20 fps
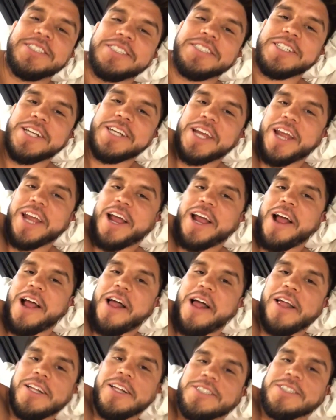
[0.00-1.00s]
So what's
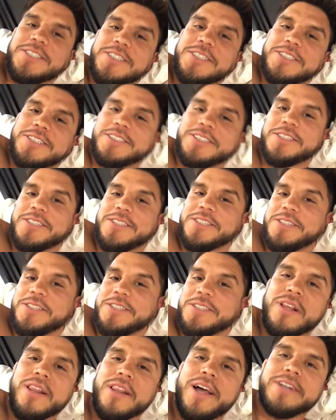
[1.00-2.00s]
up, man? Hit me
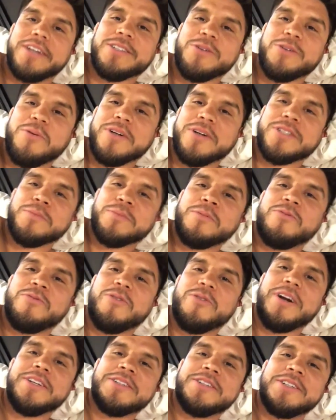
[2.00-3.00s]
with the last question before
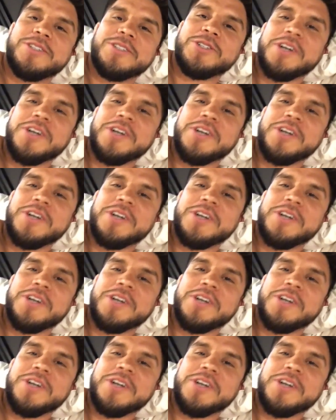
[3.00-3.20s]
I jet out of